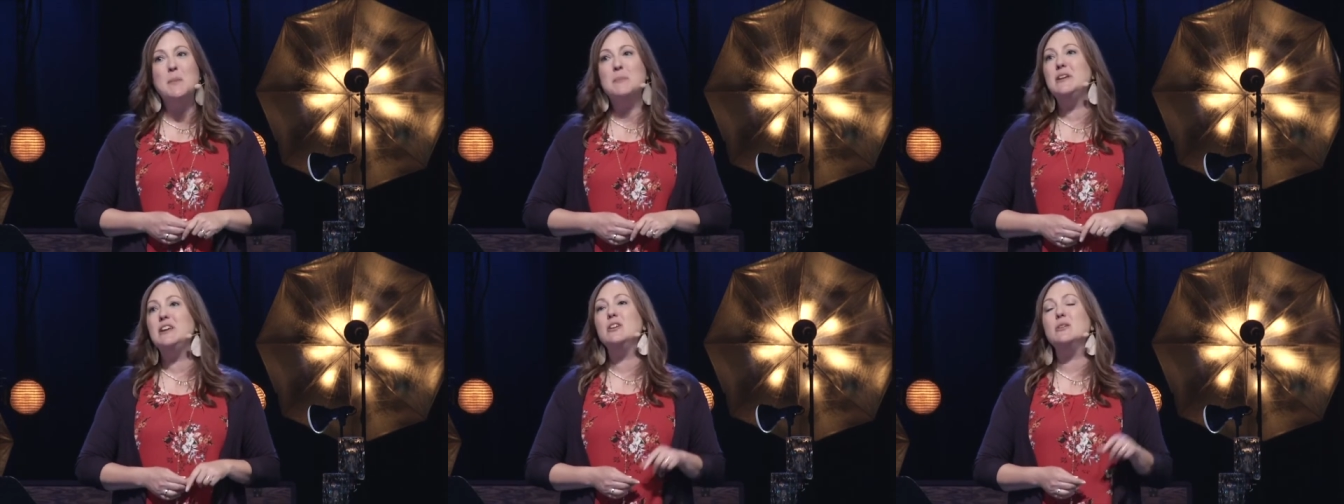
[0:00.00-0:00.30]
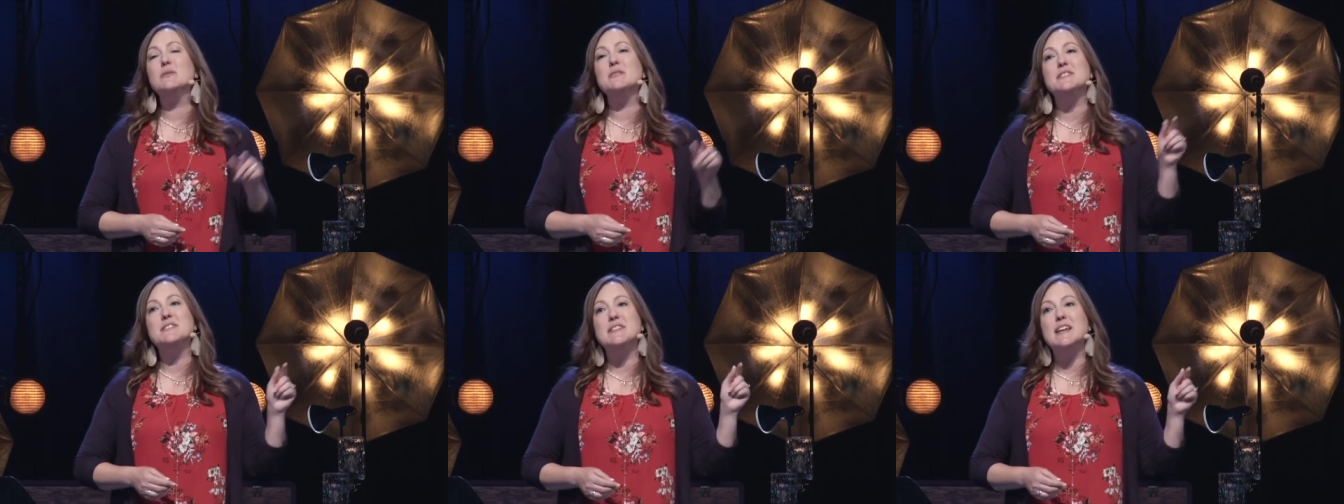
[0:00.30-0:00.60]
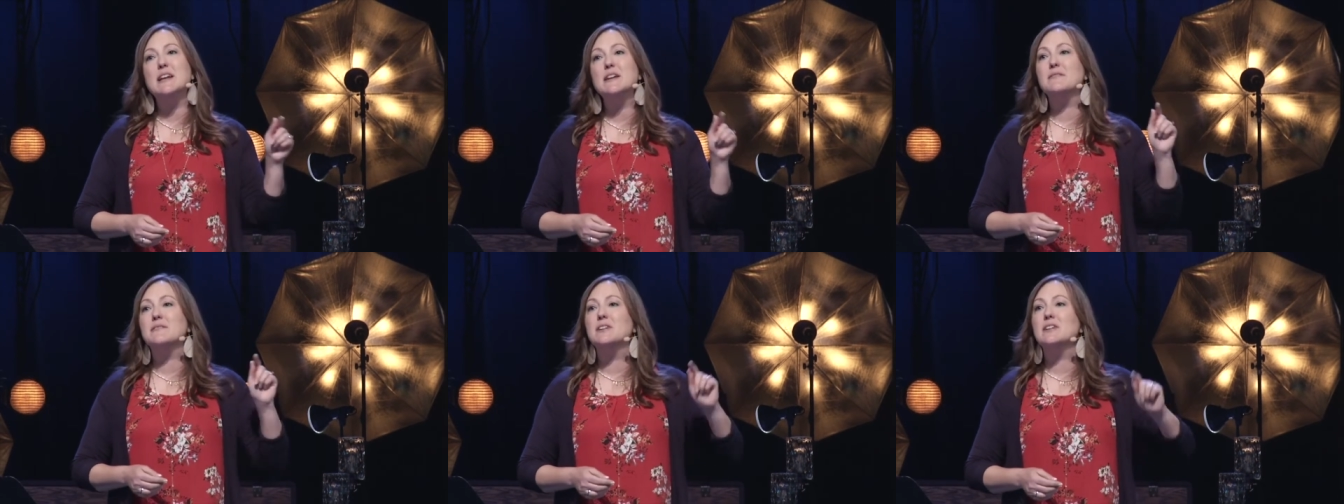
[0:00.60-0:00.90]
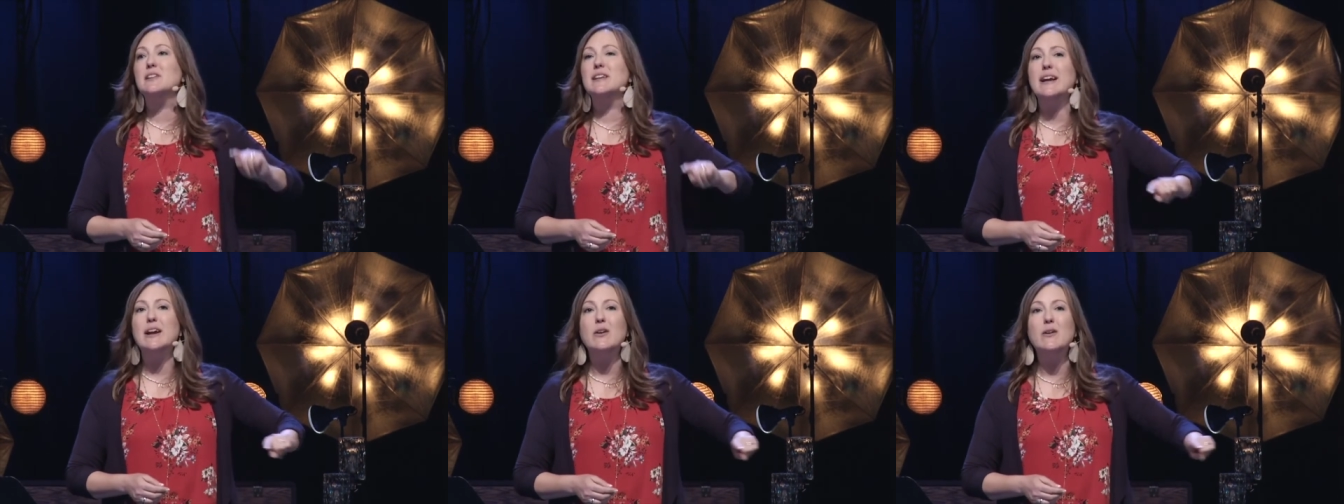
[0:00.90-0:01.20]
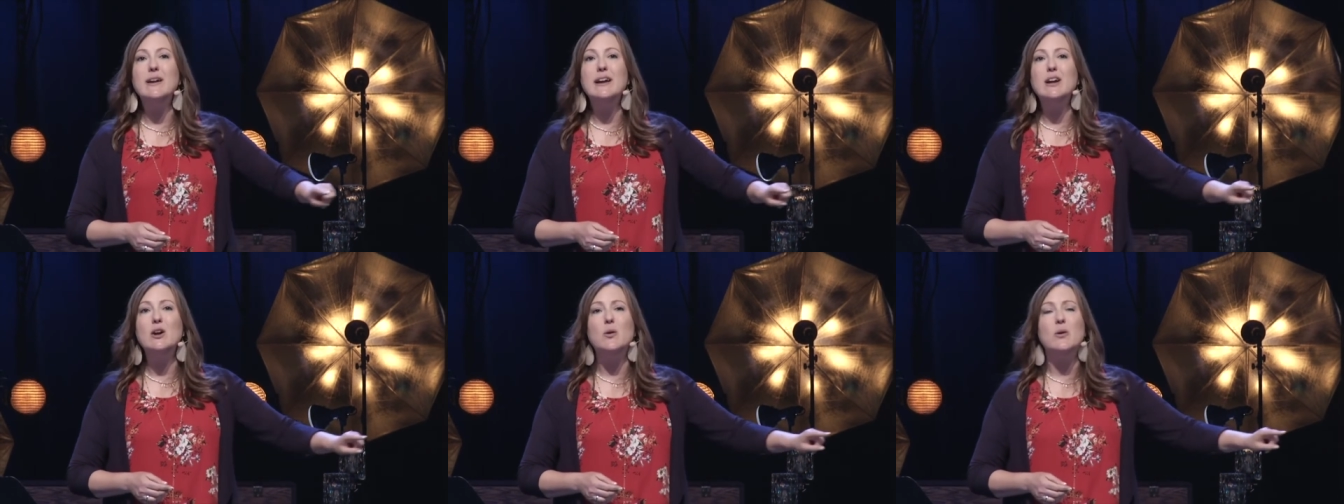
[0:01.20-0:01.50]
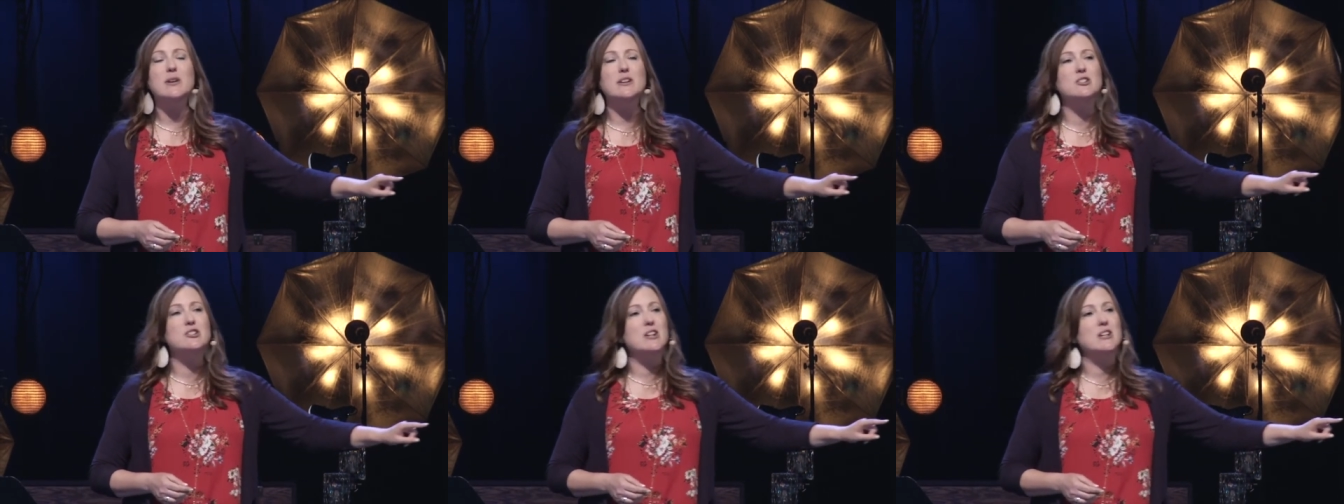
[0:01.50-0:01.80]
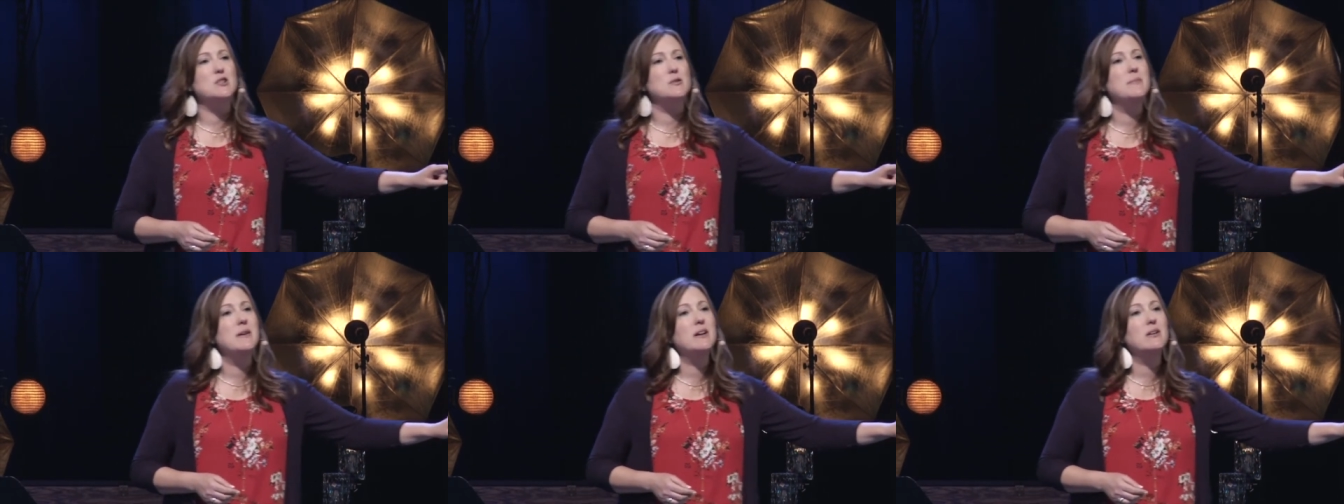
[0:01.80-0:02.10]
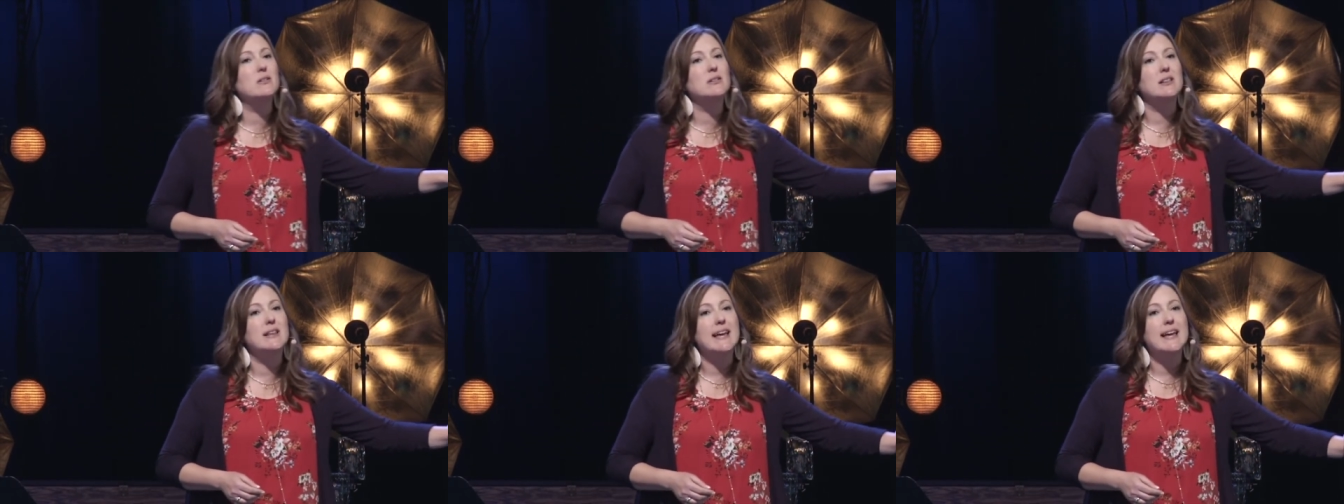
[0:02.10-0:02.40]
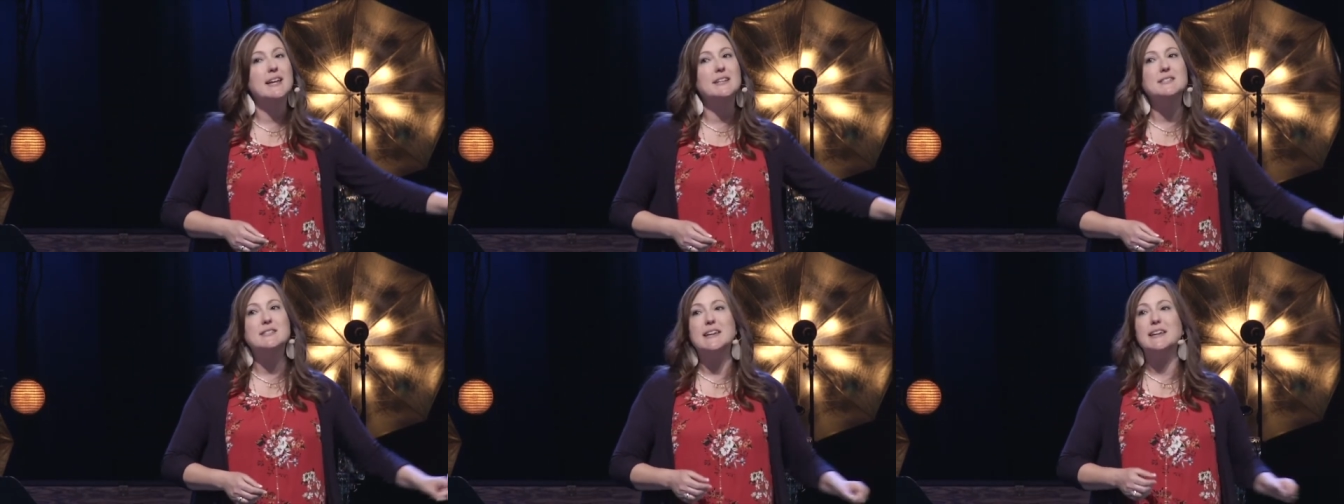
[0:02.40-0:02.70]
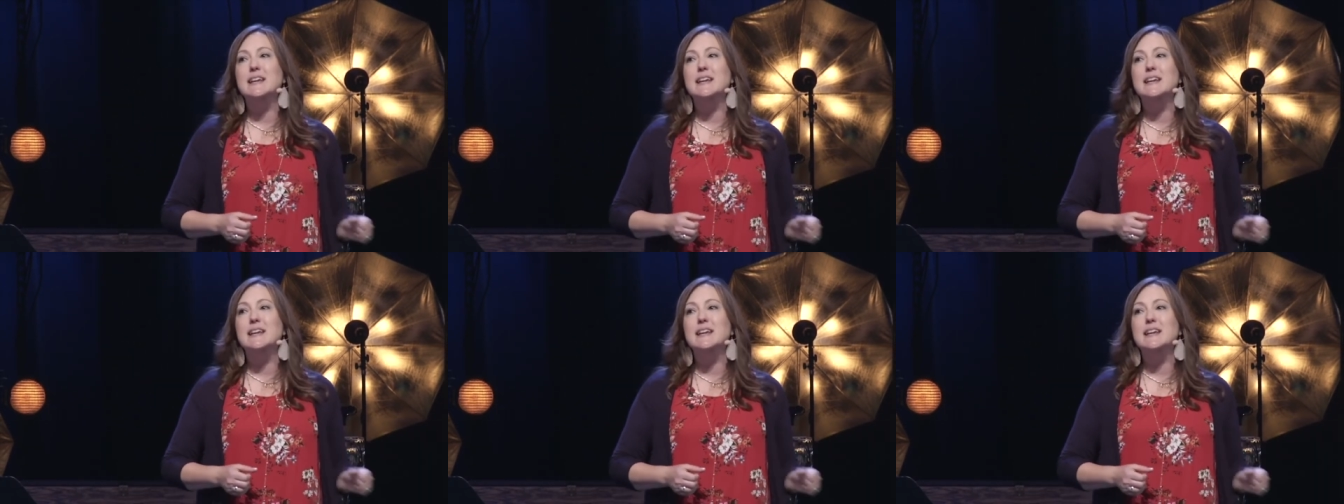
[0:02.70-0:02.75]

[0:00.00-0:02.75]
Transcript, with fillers: But you know, instead of glaring or a judgmental glance,